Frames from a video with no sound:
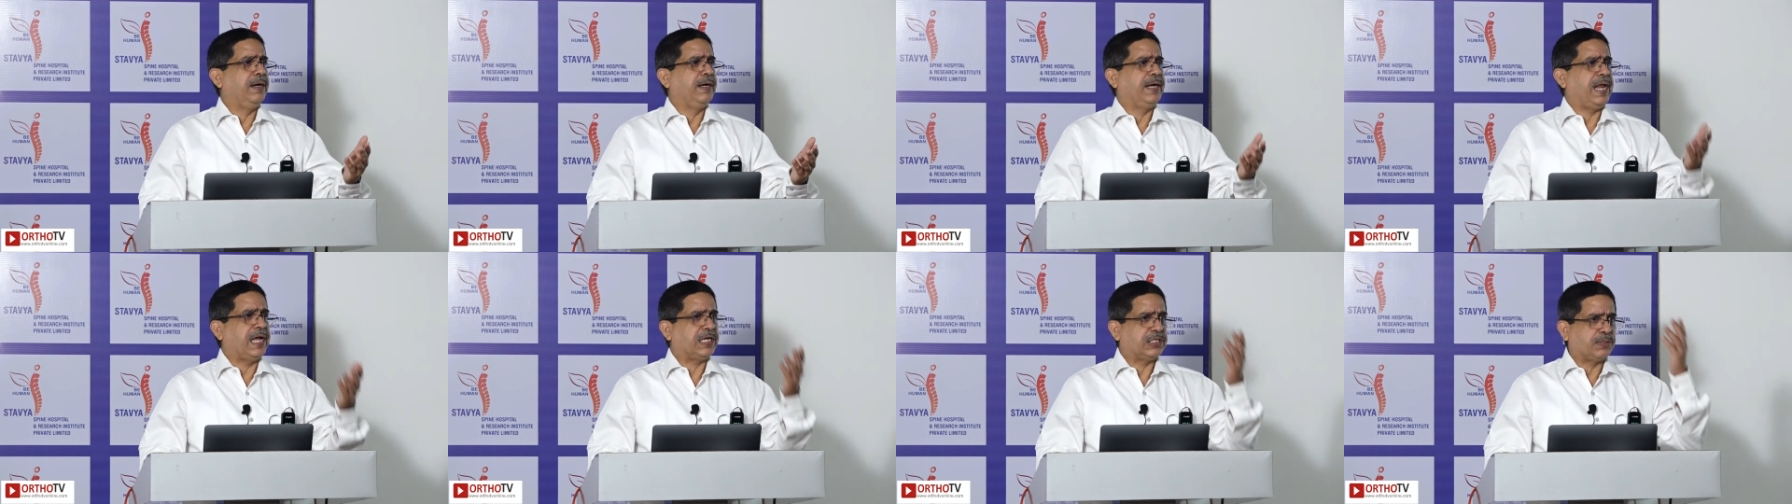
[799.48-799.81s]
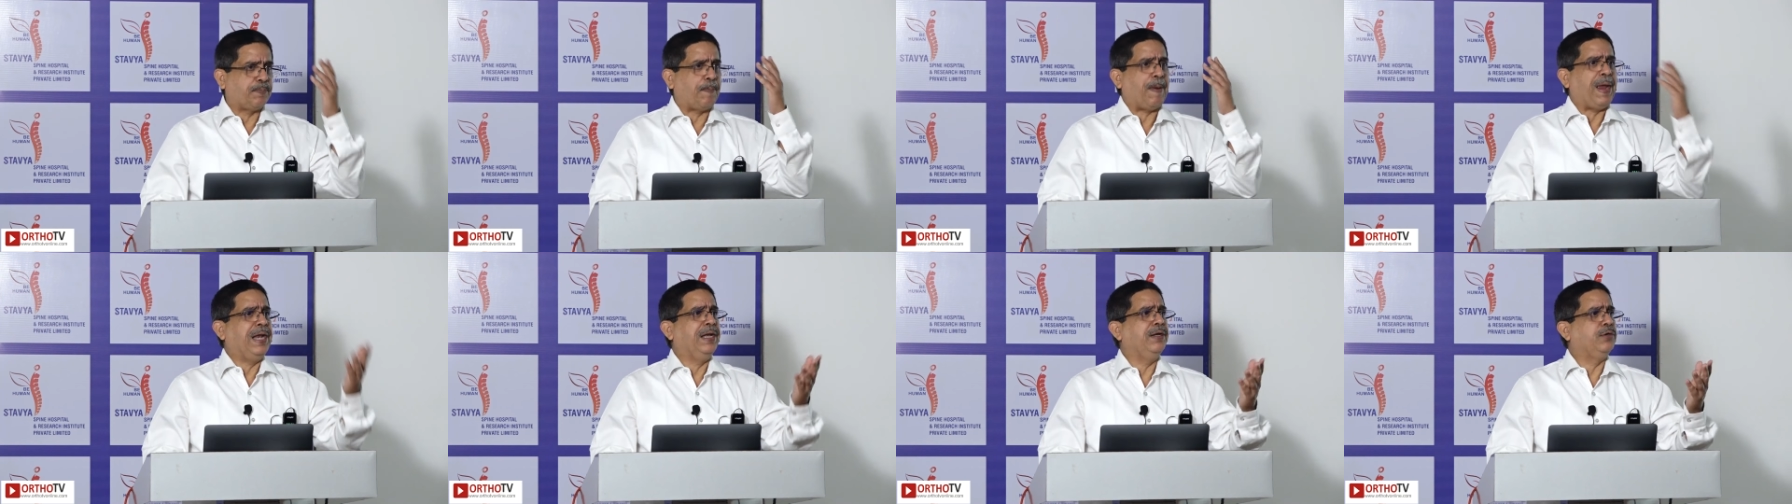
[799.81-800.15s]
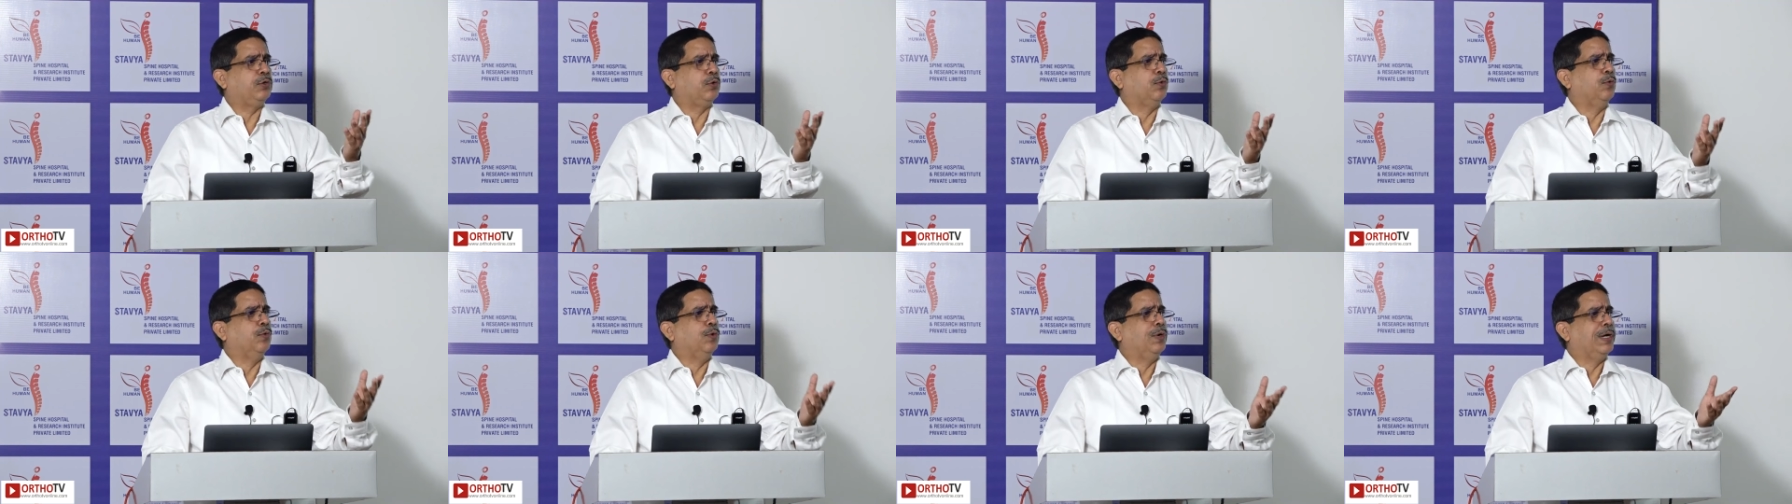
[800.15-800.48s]
takes
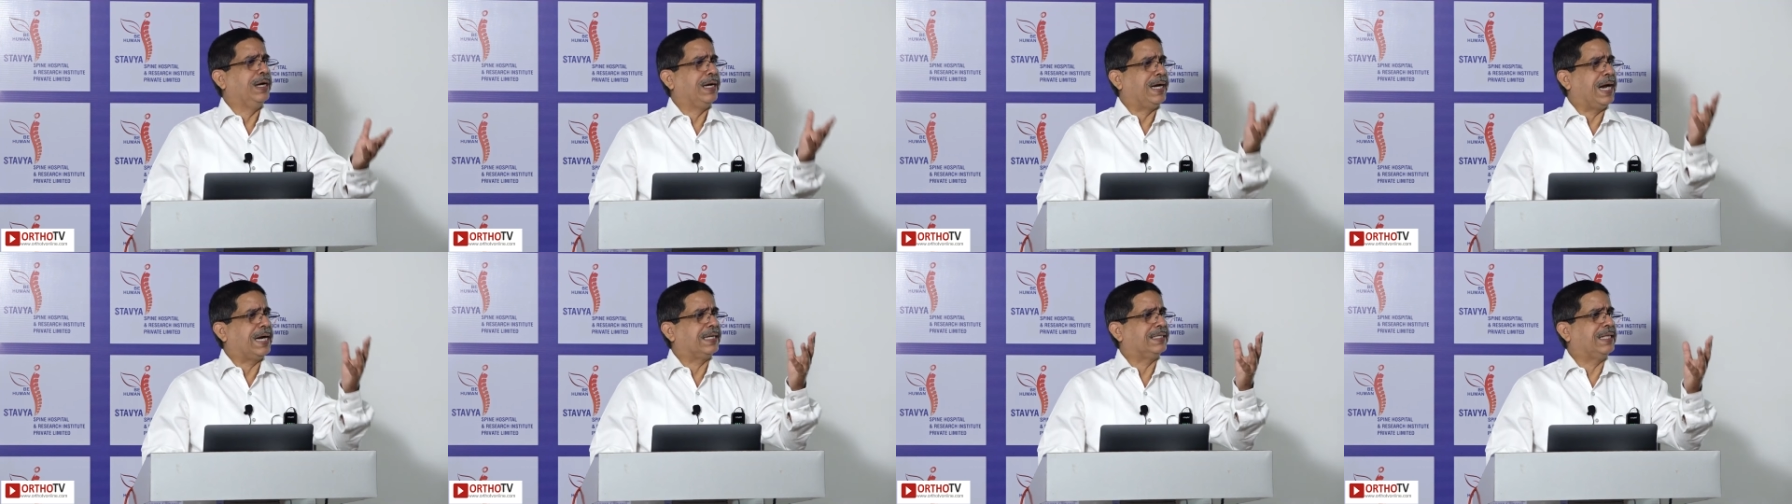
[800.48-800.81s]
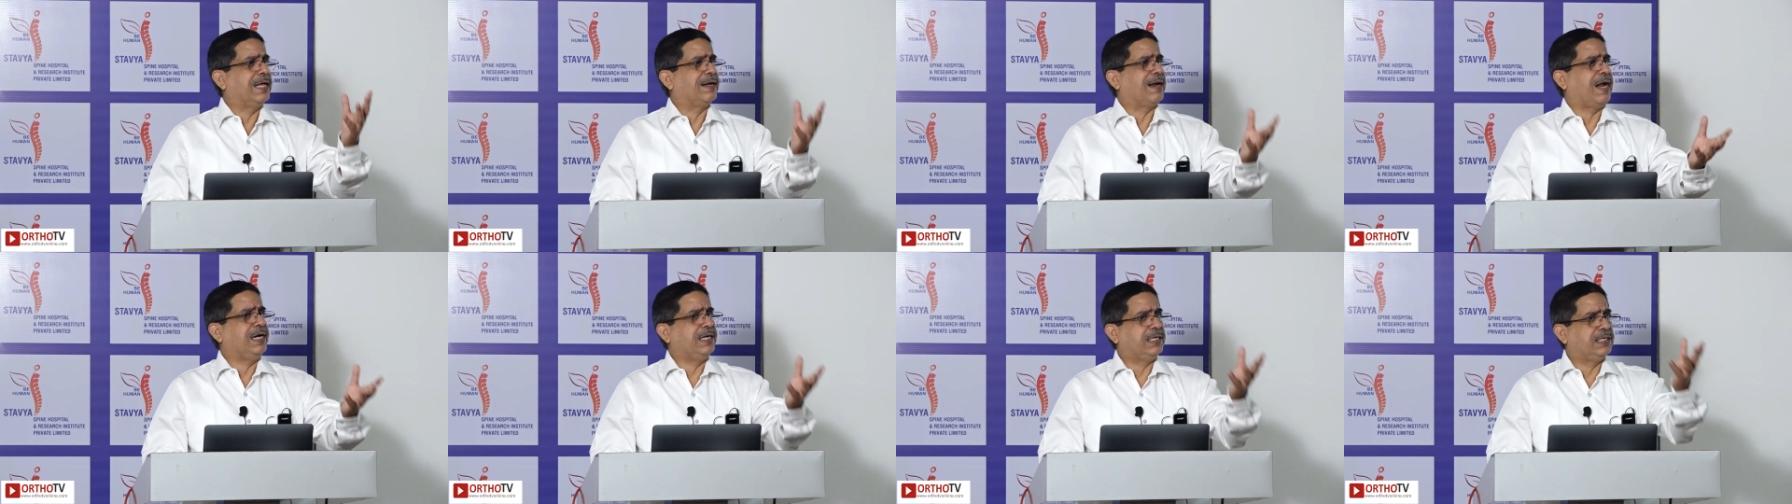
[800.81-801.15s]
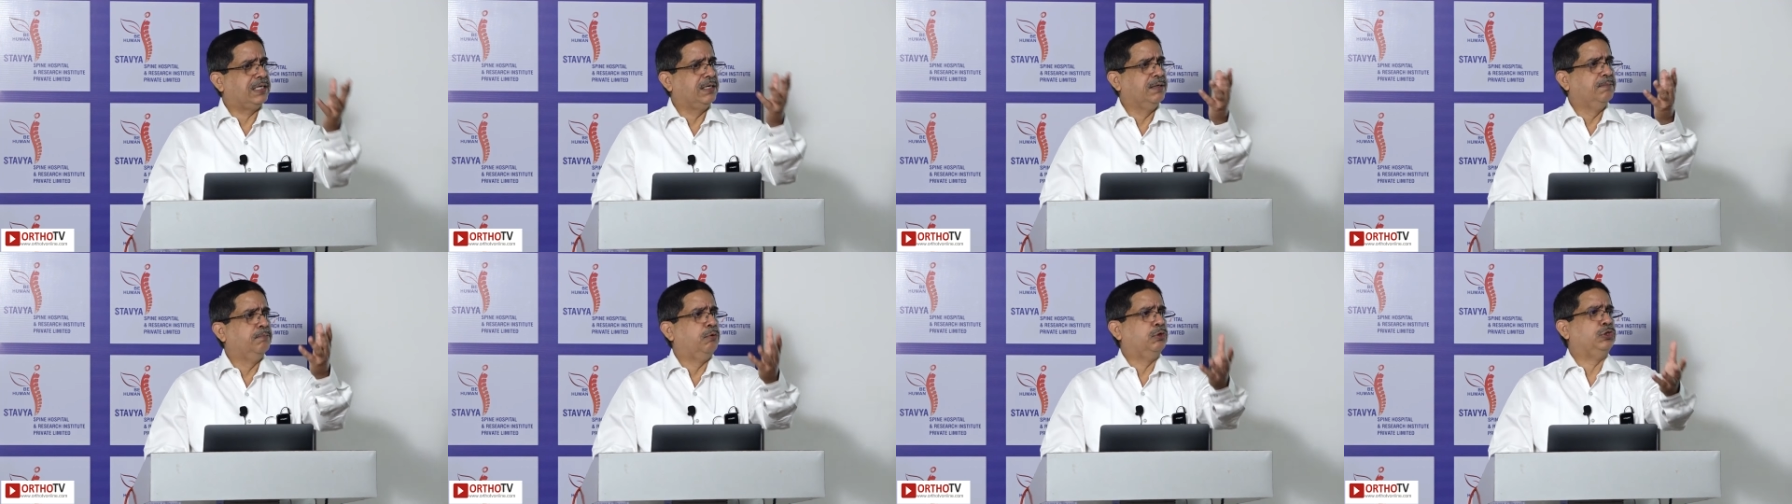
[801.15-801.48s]
pain to get the right